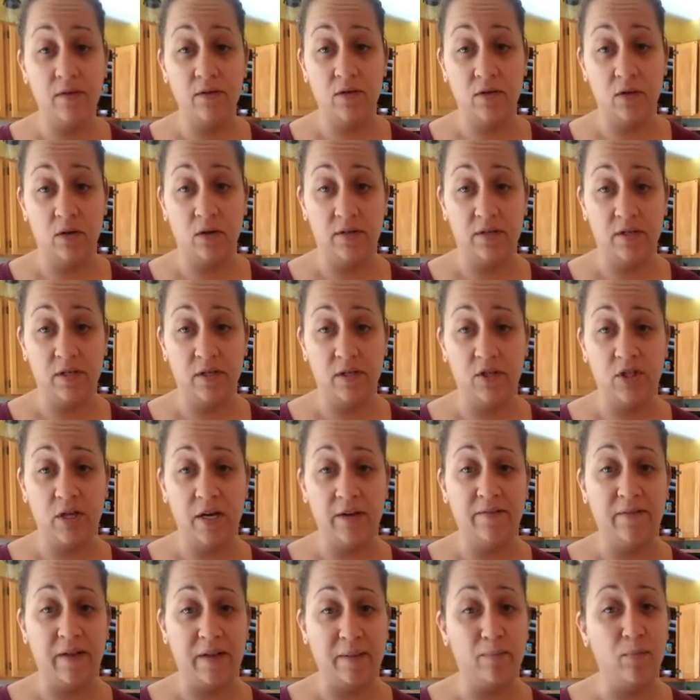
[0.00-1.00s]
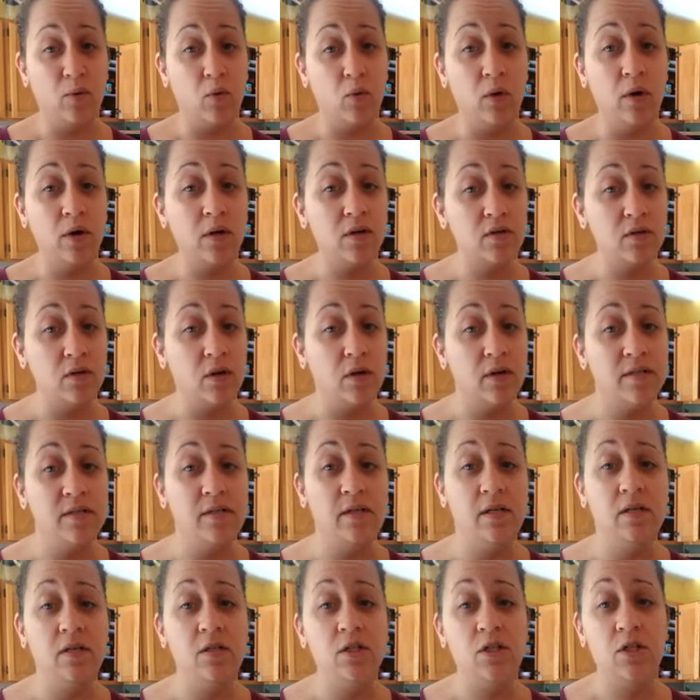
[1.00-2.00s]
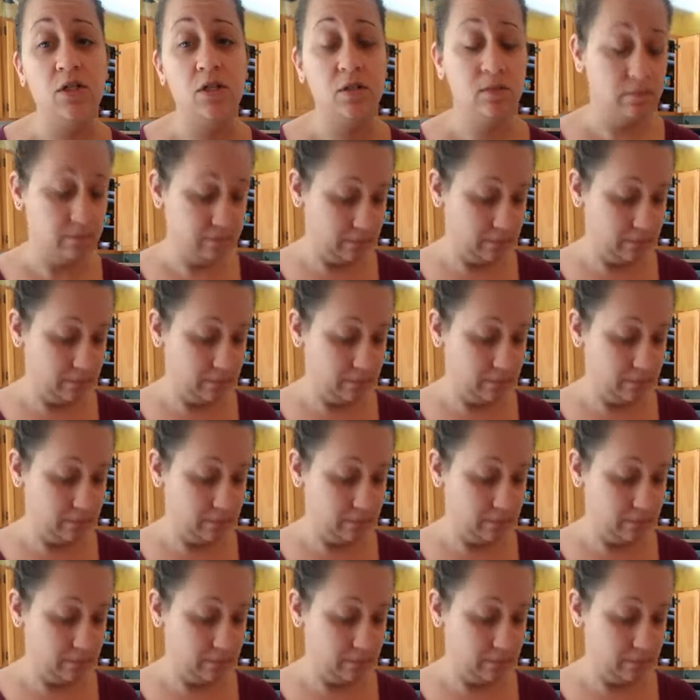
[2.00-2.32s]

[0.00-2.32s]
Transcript: sausage. I have like pork sausage.